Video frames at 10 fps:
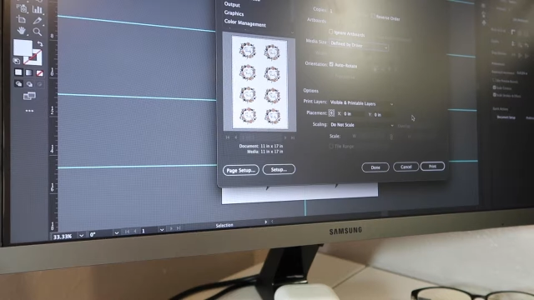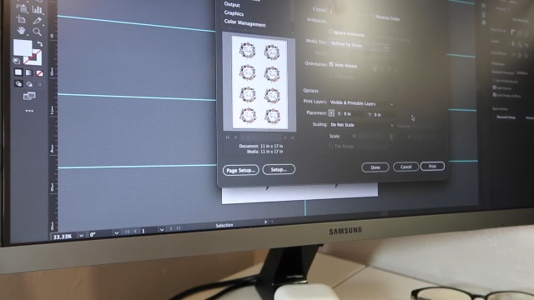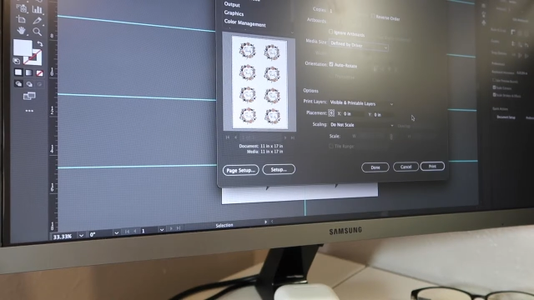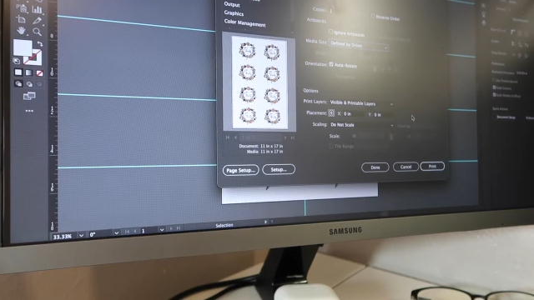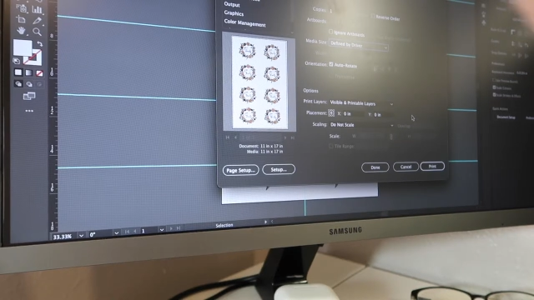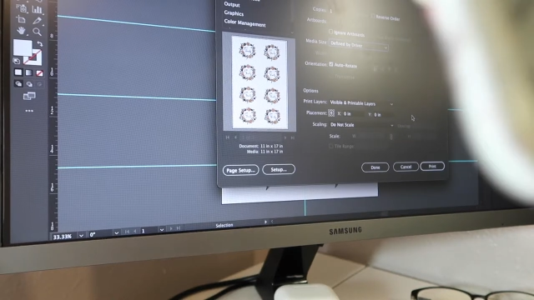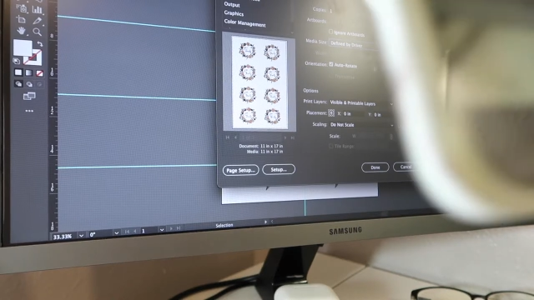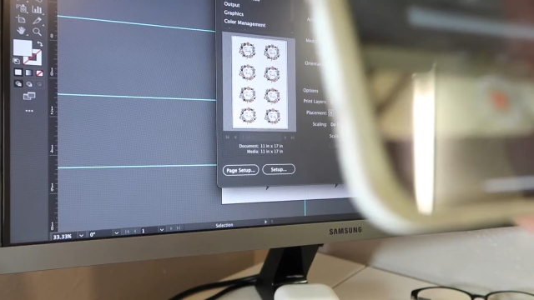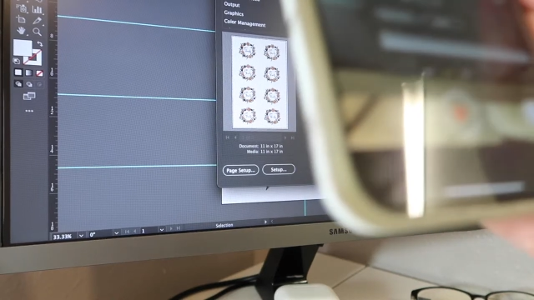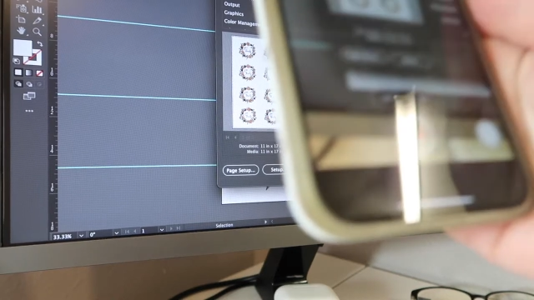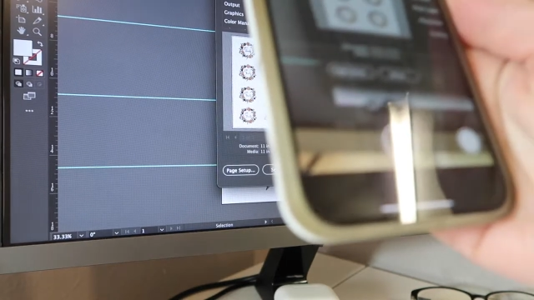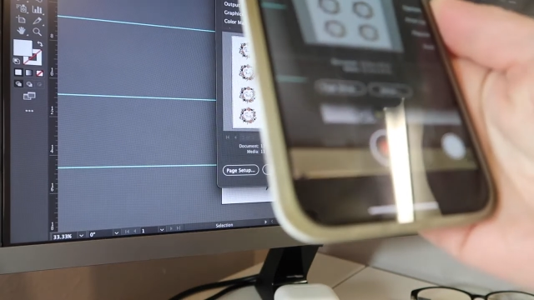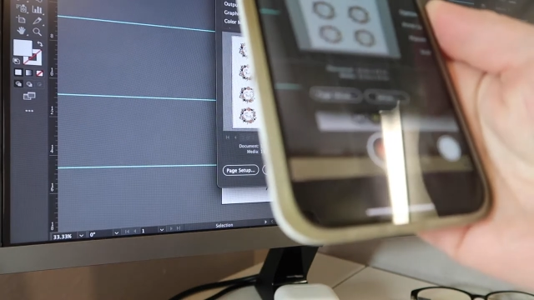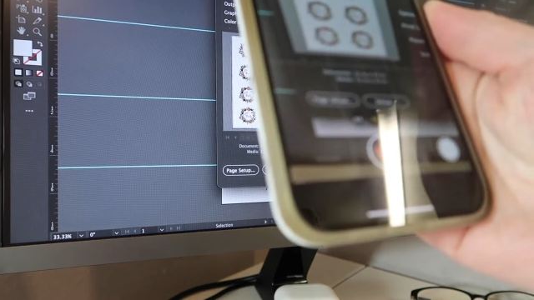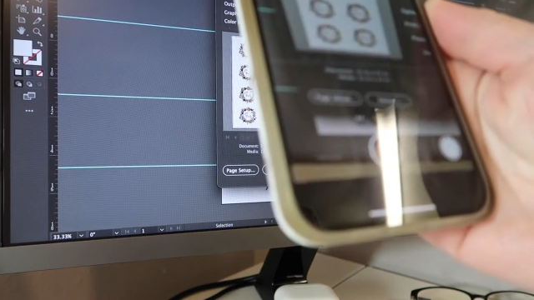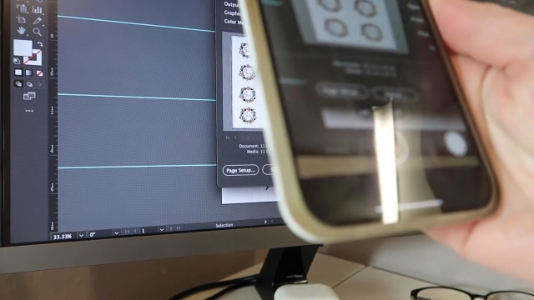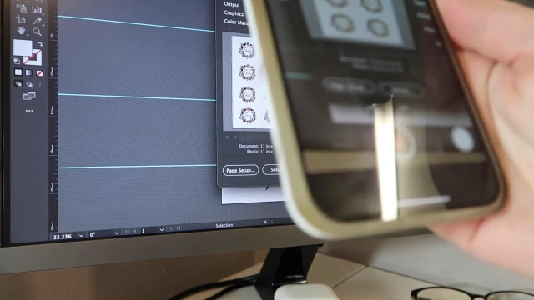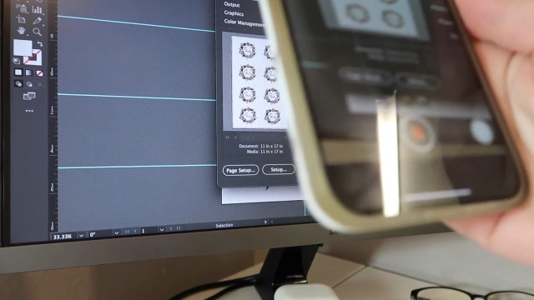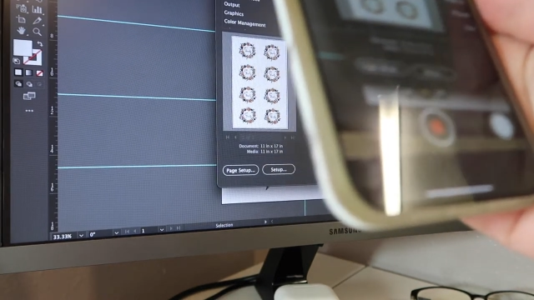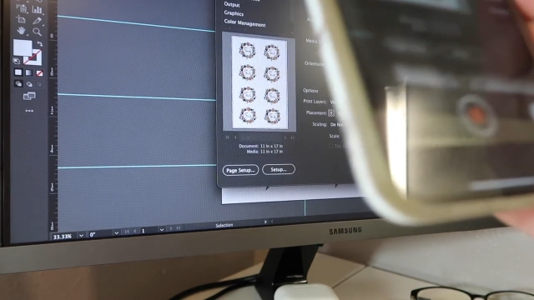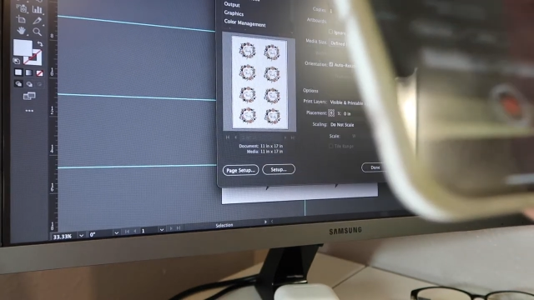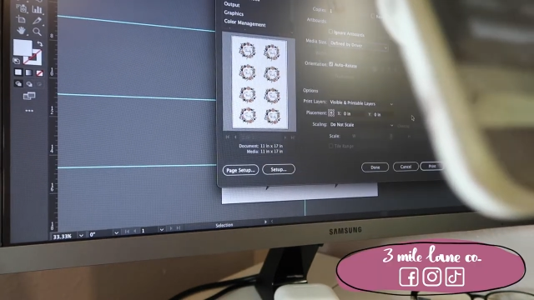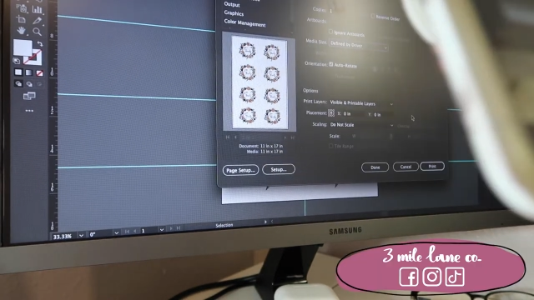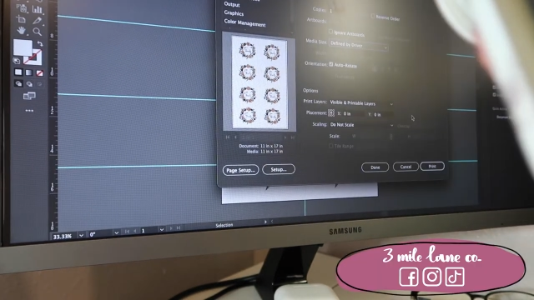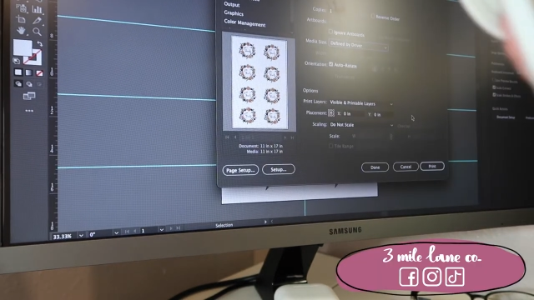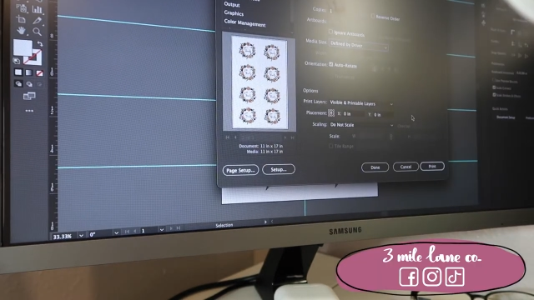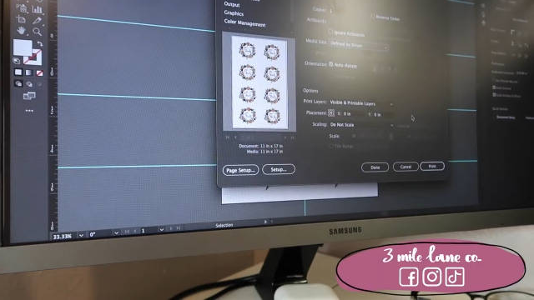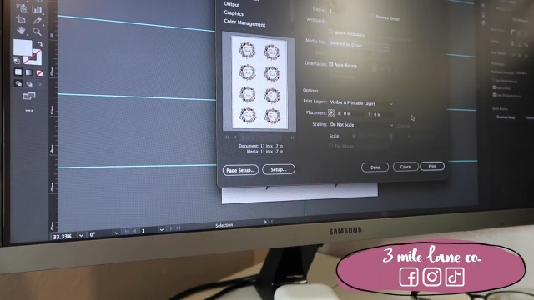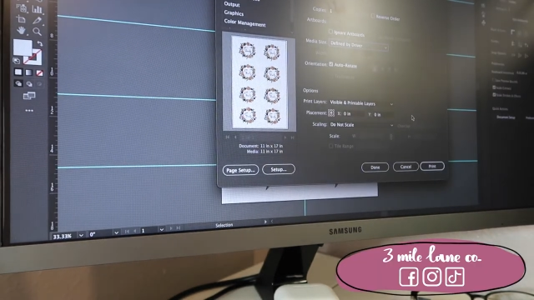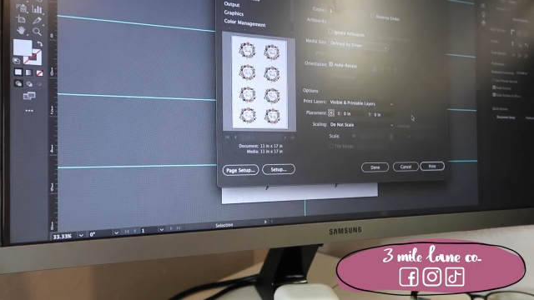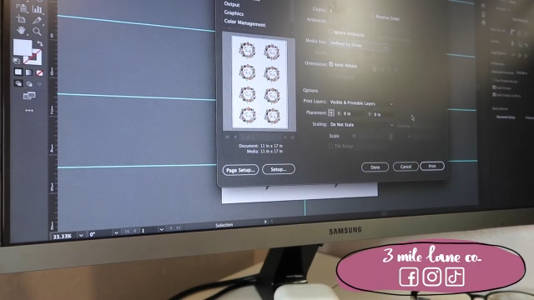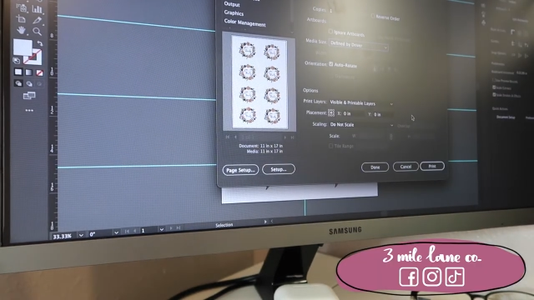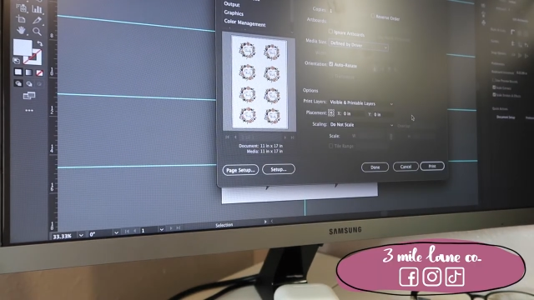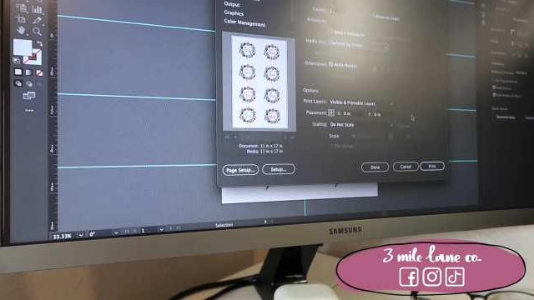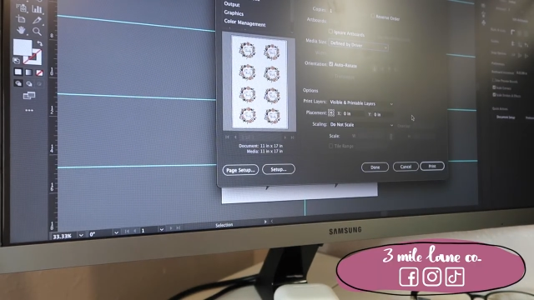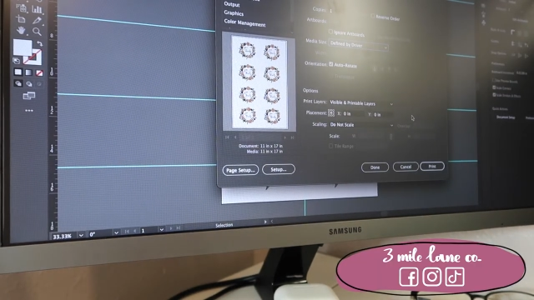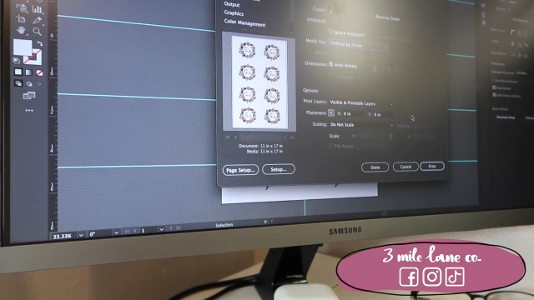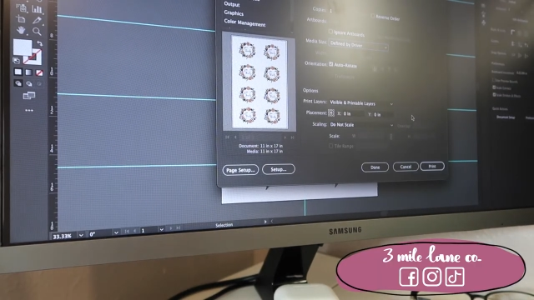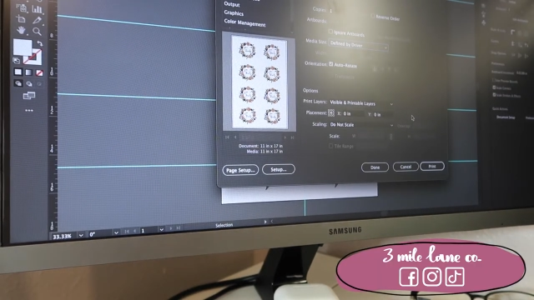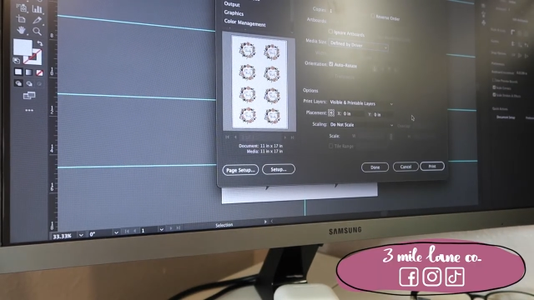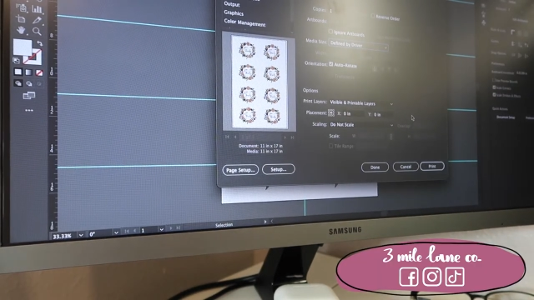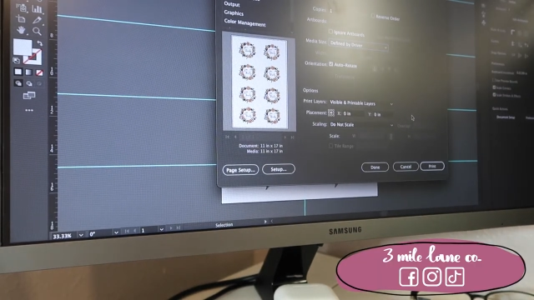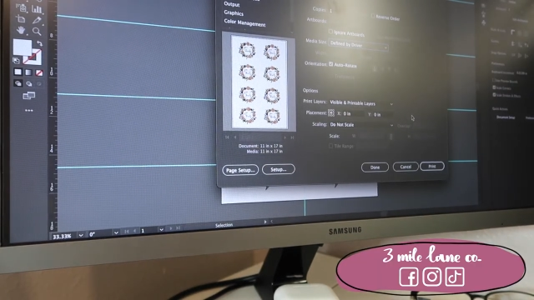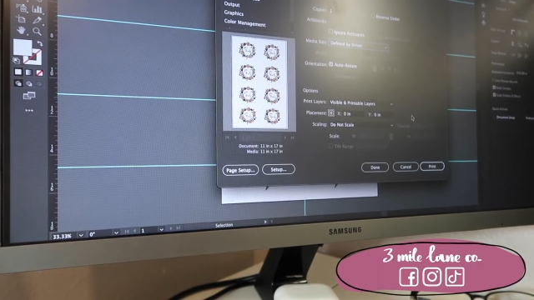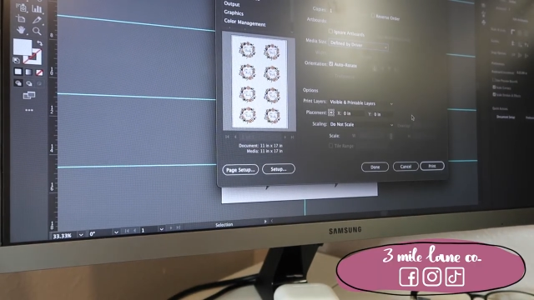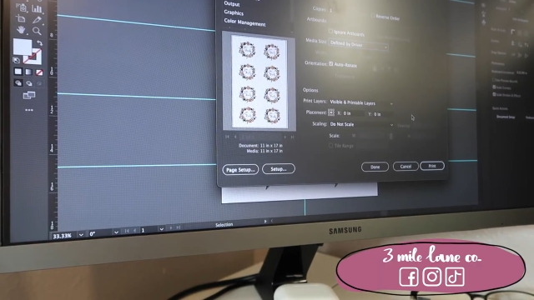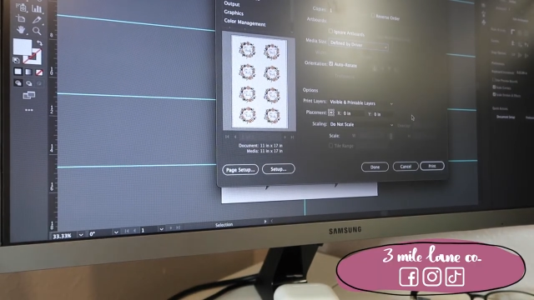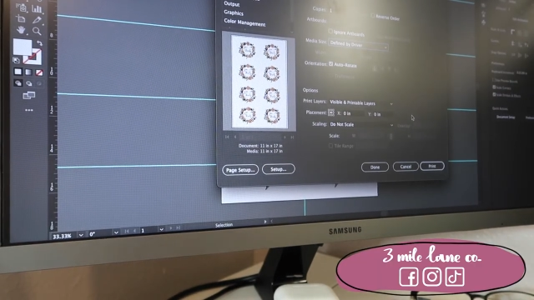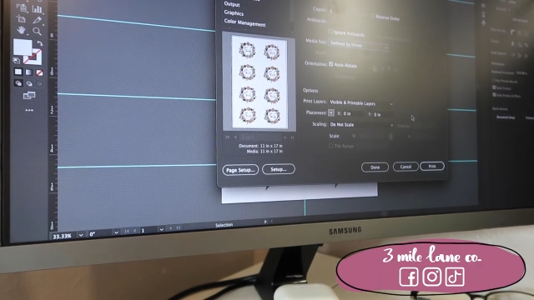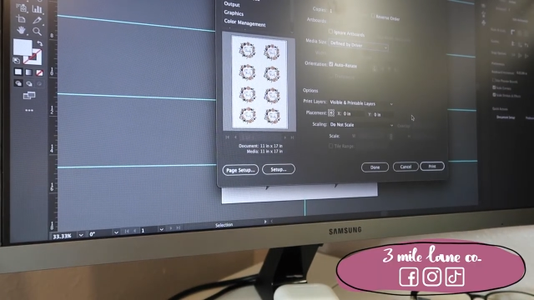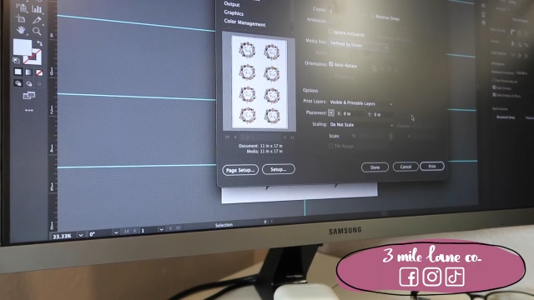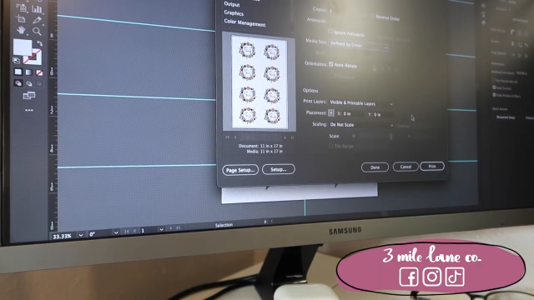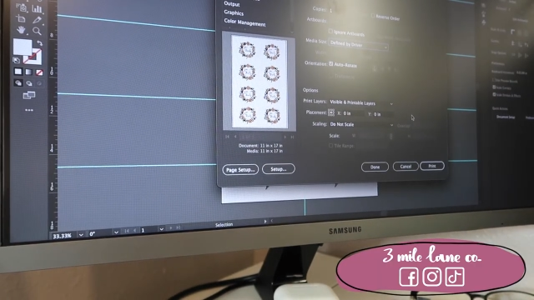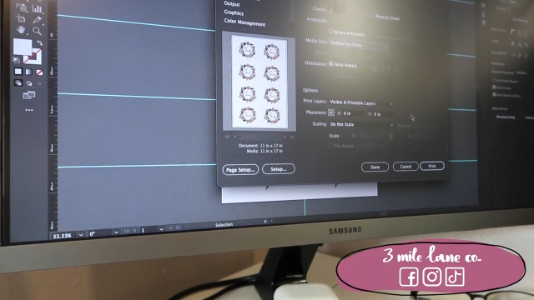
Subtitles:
No face is visible, so there are no lips to read.